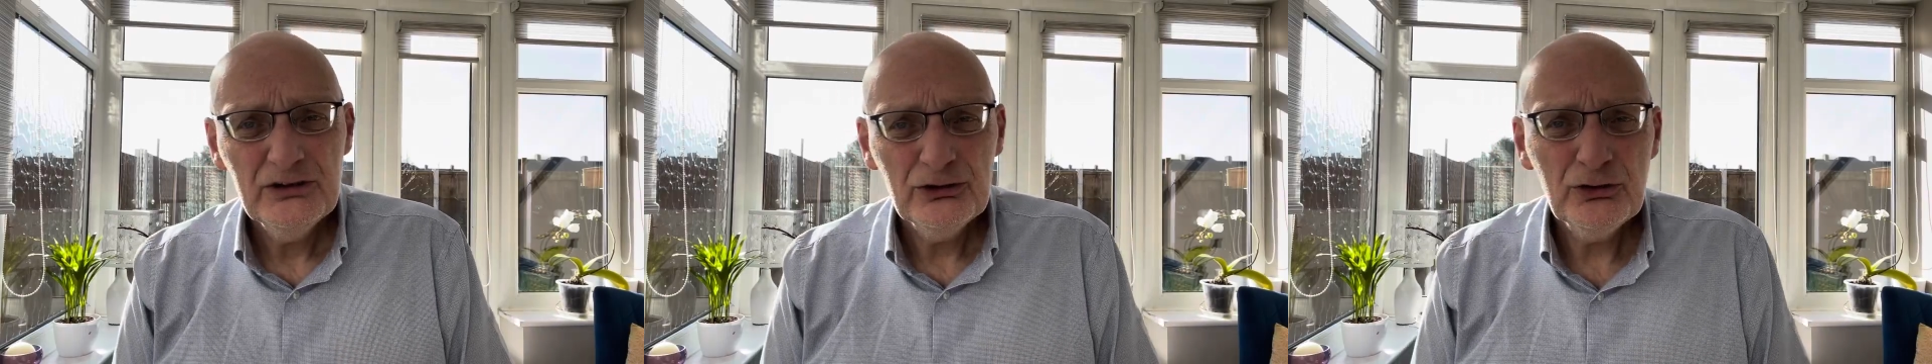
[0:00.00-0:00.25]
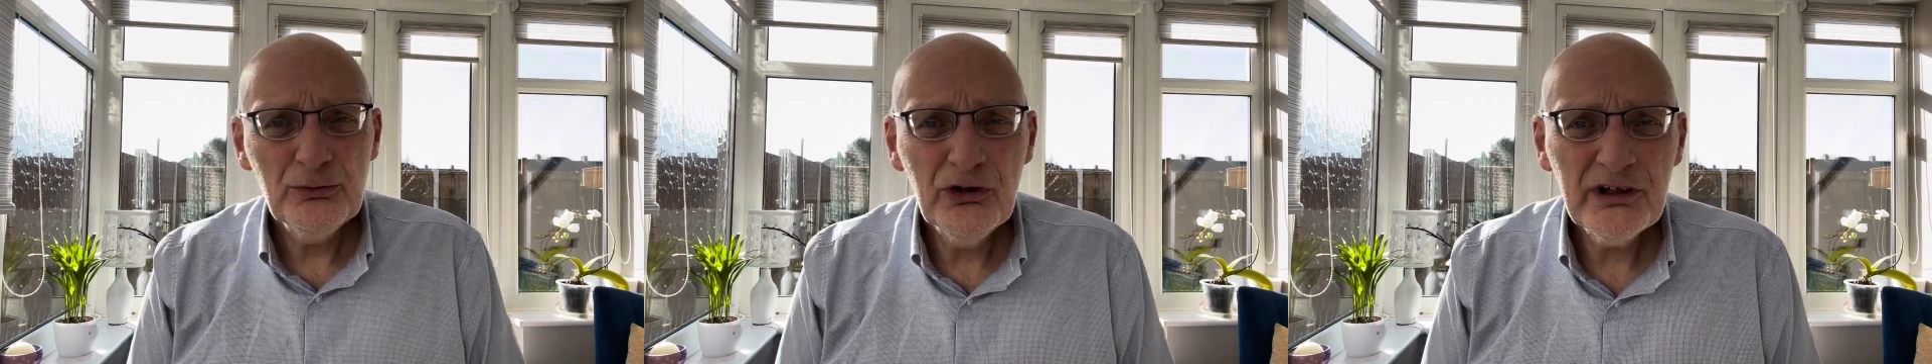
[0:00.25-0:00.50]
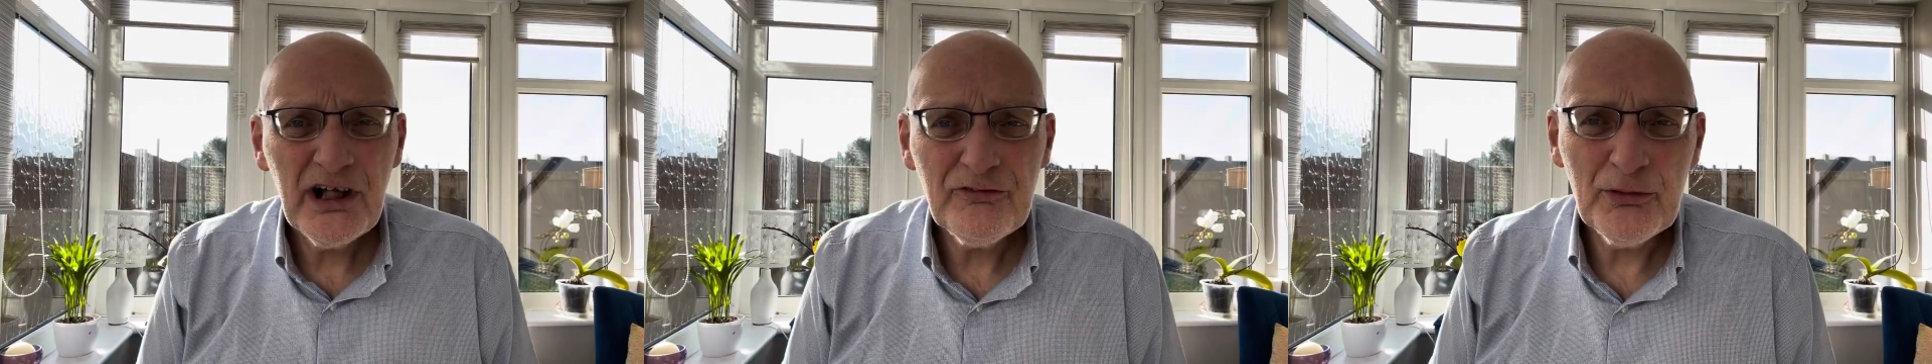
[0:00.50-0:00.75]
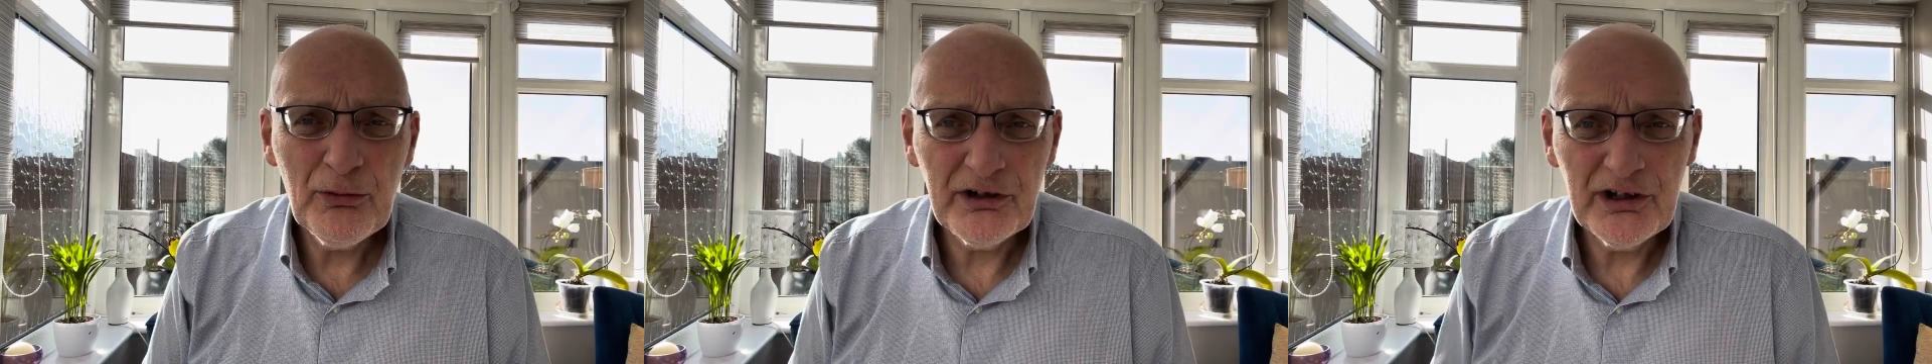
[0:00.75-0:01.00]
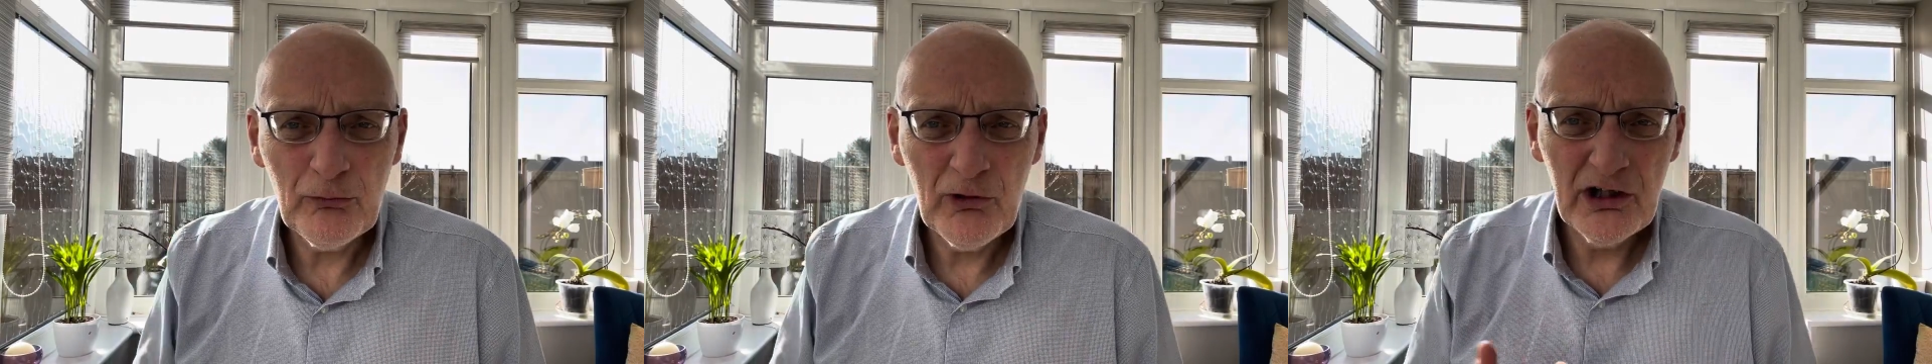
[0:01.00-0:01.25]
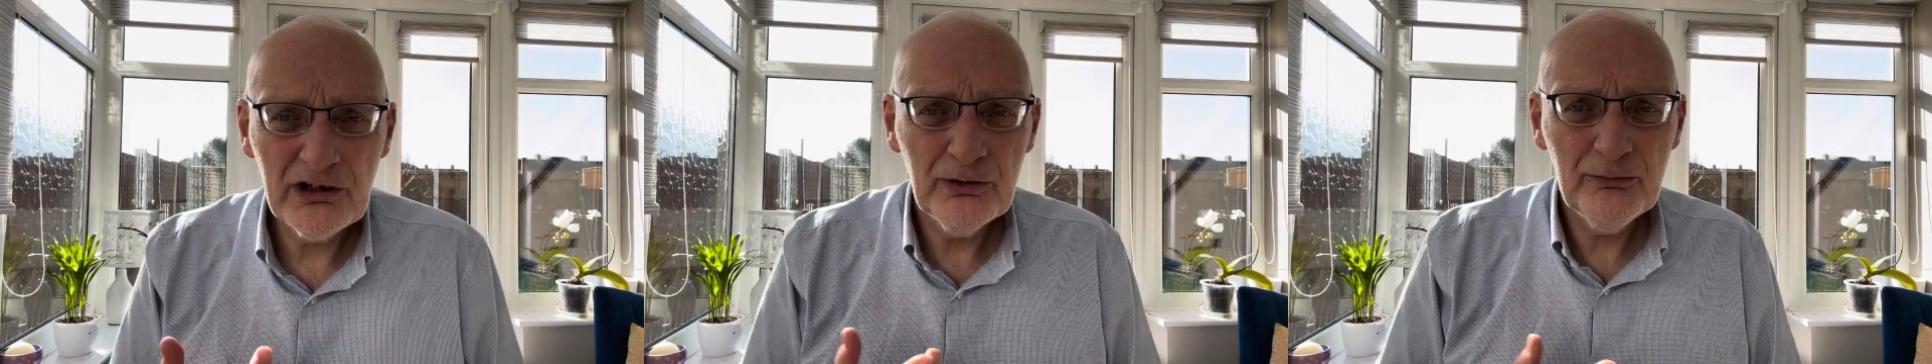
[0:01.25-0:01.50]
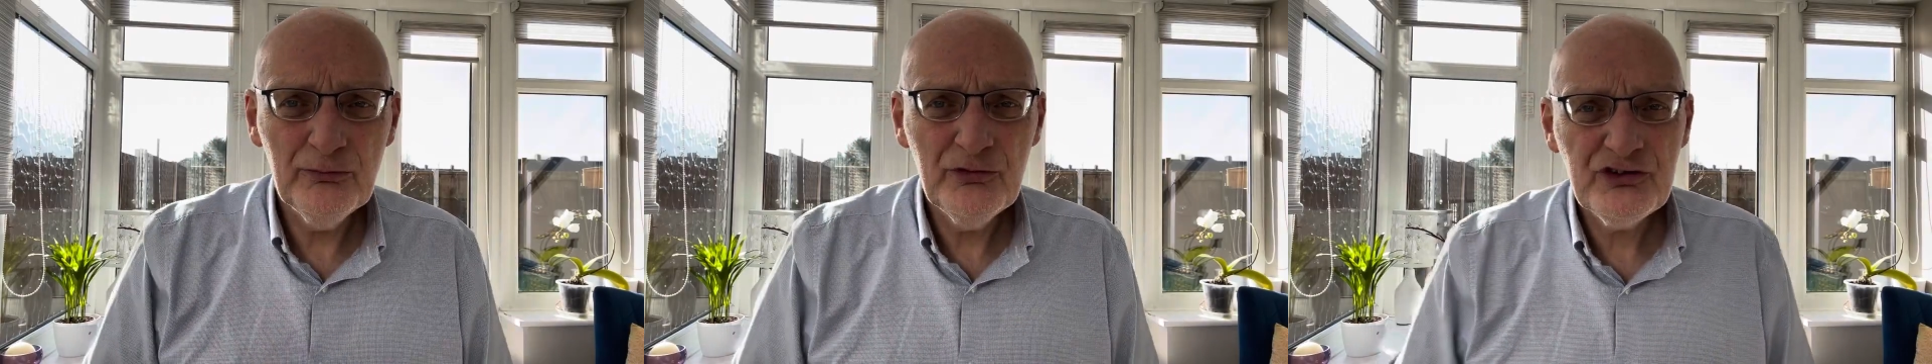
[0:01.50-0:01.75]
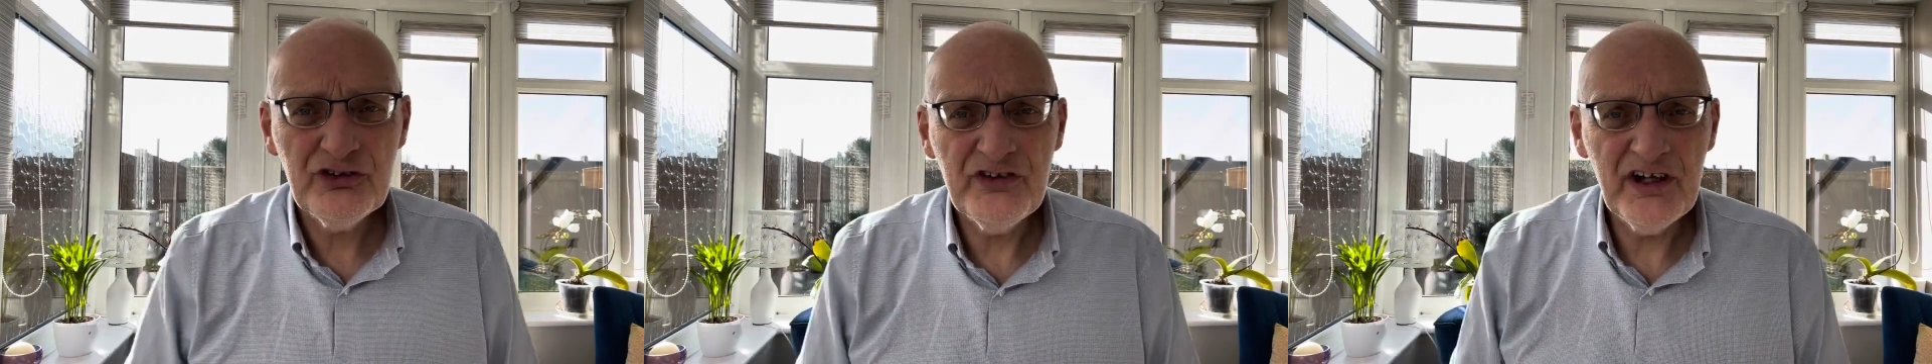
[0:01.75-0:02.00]
Good morning everybody and
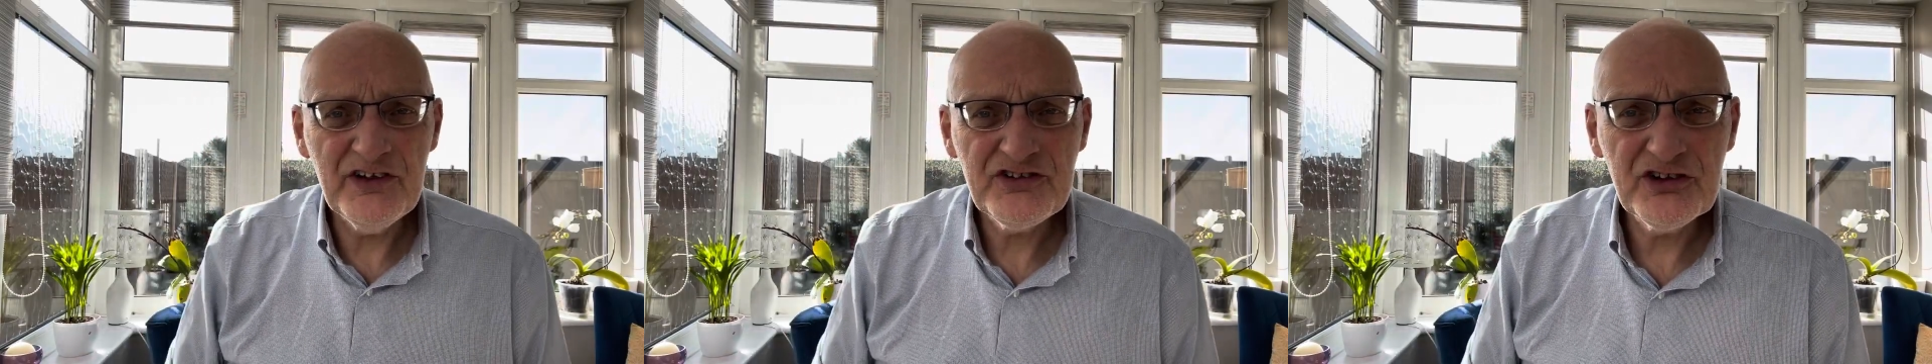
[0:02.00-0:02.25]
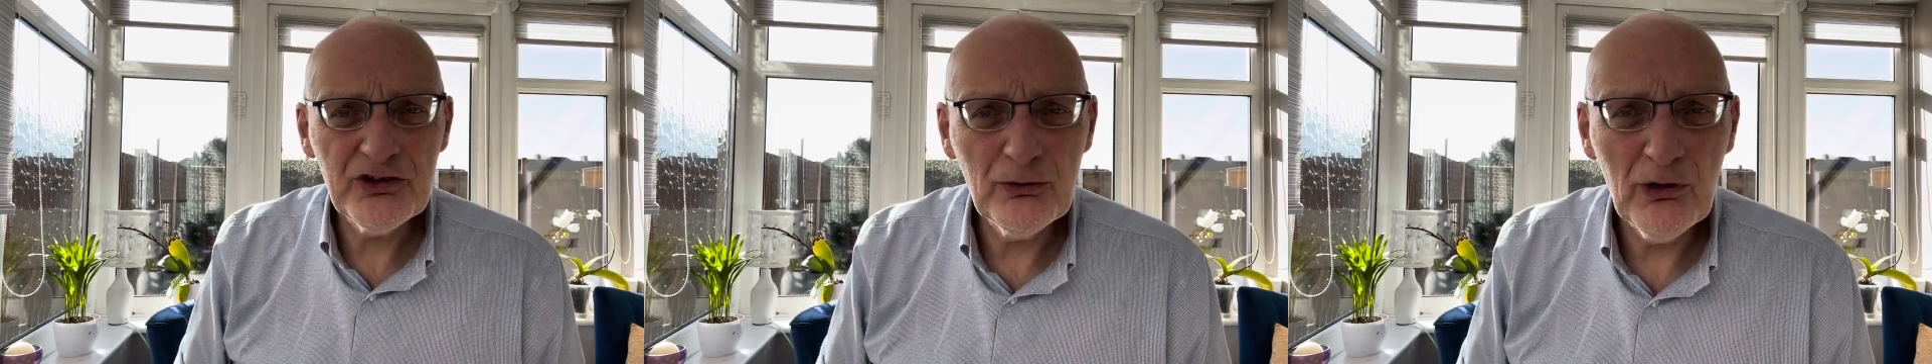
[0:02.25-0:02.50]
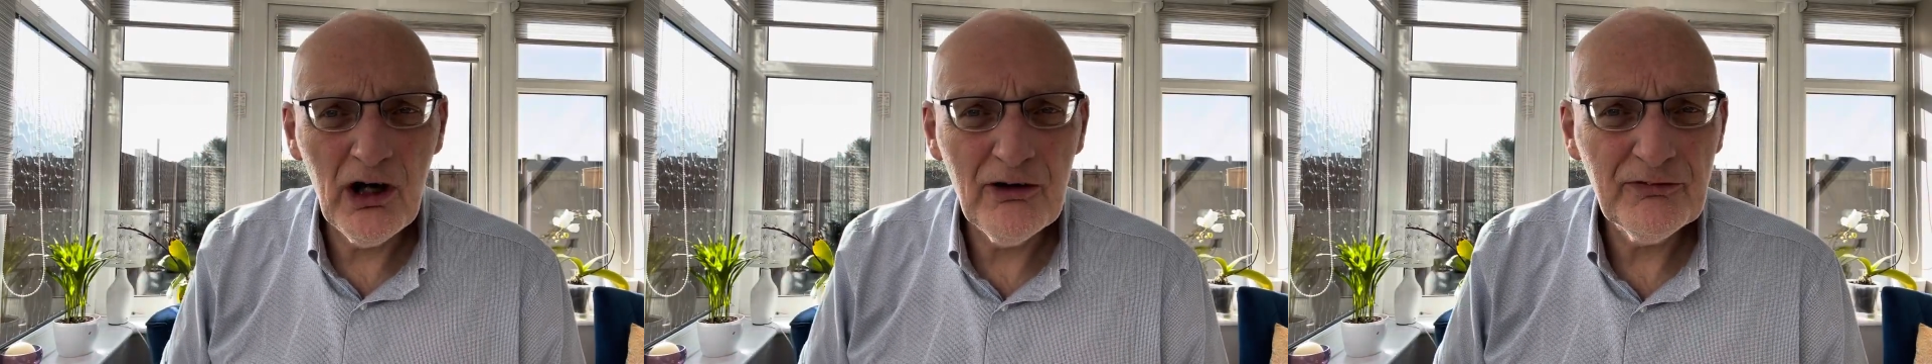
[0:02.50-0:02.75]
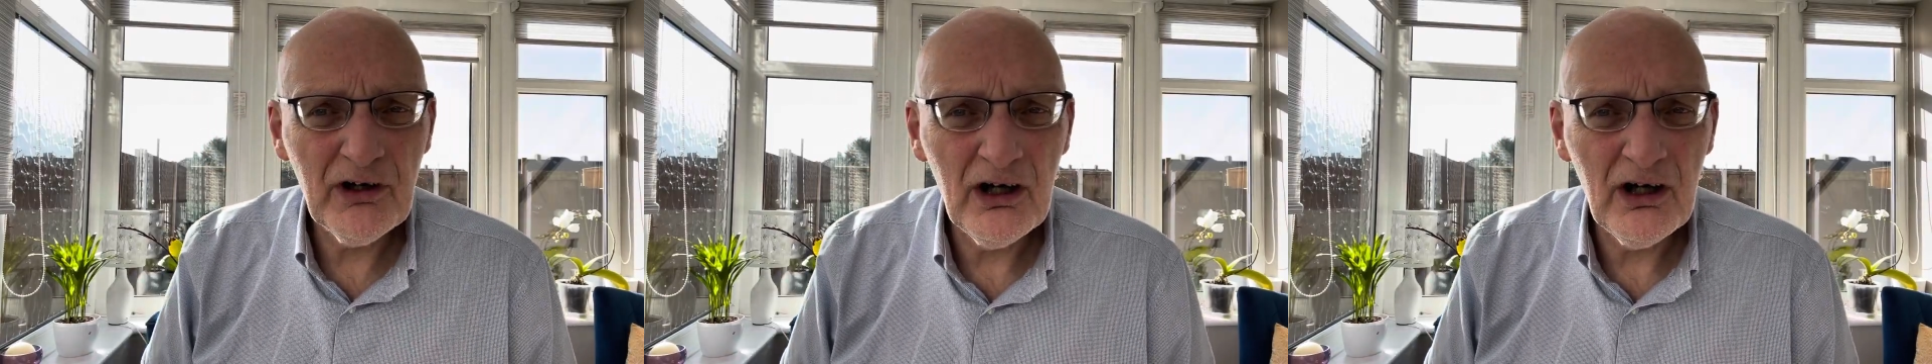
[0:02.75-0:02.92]
welcome to day two of